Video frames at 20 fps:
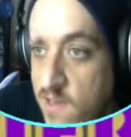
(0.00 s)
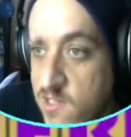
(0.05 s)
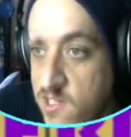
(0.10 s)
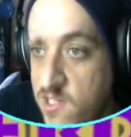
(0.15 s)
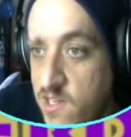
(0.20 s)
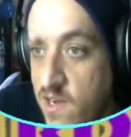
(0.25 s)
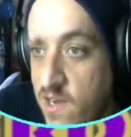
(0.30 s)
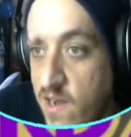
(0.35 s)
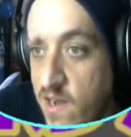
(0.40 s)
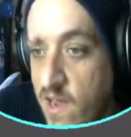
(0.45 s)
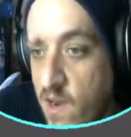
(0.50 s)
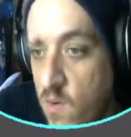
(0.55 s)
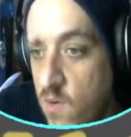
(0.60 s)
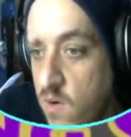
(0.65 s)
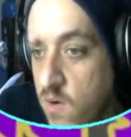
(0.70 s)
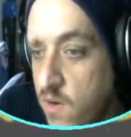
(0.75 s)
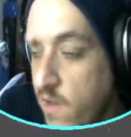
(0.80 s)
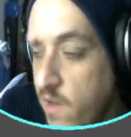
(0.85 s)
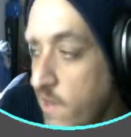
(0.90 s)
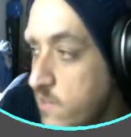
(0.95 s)
now,
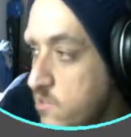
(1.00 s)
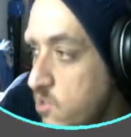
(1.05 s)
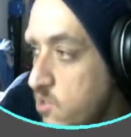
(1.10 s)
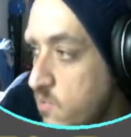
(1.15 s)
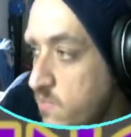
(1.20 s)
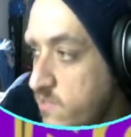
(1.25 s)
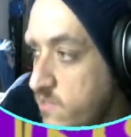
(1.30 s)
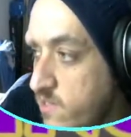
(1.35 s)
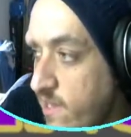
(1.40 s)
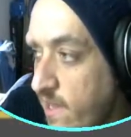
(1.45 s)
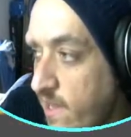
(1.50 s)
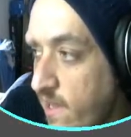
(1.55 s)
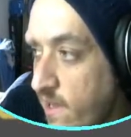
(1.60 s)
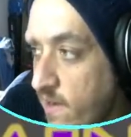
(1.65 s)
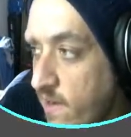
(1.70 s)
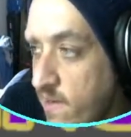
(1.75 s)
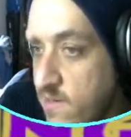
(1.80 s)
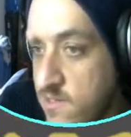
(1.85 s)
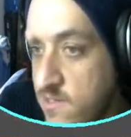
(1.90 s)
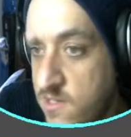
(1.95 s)
it's updated
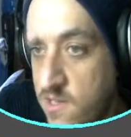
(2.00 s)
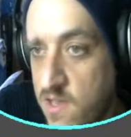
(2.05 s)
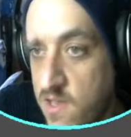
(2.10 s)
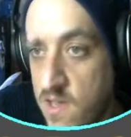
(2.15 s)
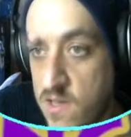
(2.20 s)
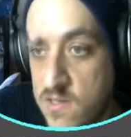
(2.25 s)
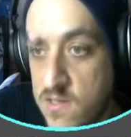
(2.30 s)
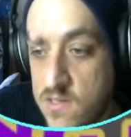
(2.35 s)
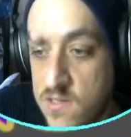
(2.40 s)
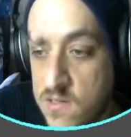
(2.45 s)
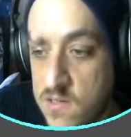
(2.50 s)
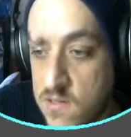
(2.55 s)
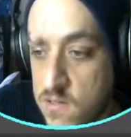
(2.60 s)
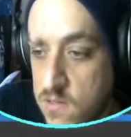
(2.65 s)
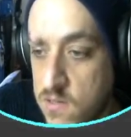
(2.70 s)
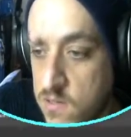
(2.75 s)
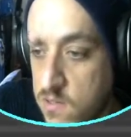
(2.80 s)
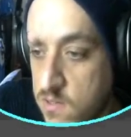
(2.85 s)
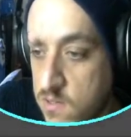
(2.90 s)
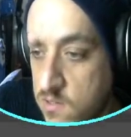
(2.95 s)
it to this.
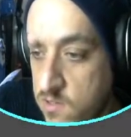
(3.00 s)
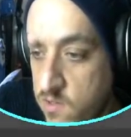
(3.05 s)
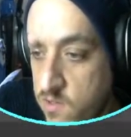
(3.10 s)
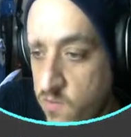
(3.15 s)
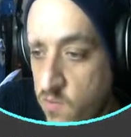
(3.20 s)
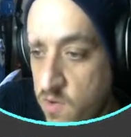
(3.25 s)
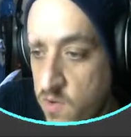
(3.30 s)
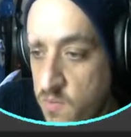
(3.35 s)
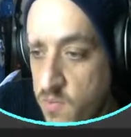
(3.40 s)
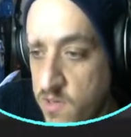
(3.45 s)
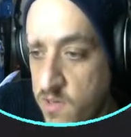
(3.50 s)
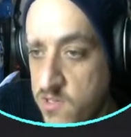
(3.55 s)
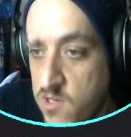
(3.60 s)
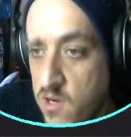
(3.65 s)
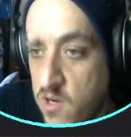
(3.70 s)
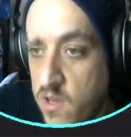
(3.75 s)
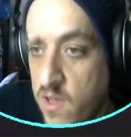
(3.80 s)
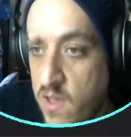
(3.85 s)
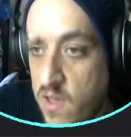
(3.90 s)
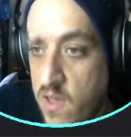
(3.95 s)
So if we press
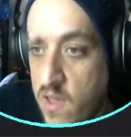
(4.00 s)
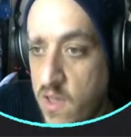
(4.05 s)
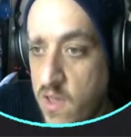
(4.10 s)
OK